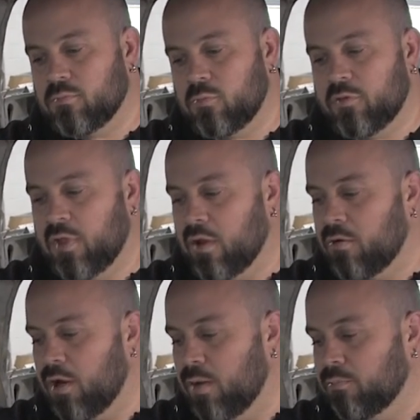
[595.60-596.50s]
with that
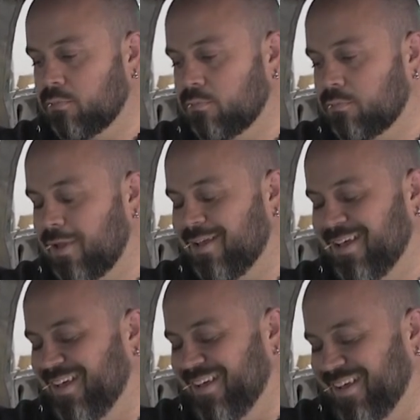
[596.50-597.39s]
crap.
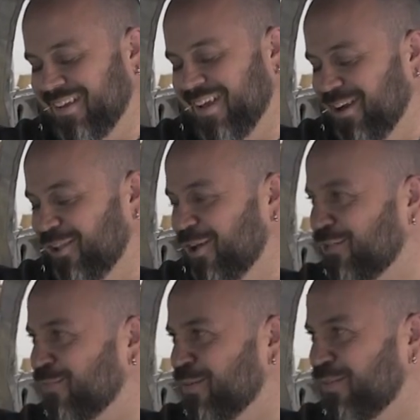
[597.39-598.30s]
I kind of
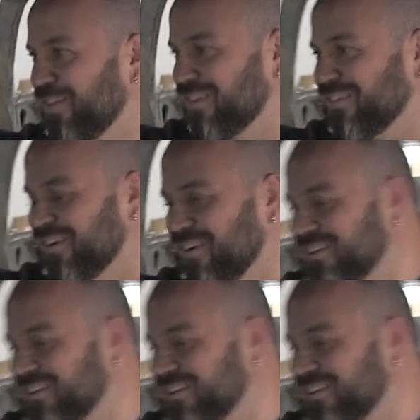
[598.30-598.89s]
lost my place there.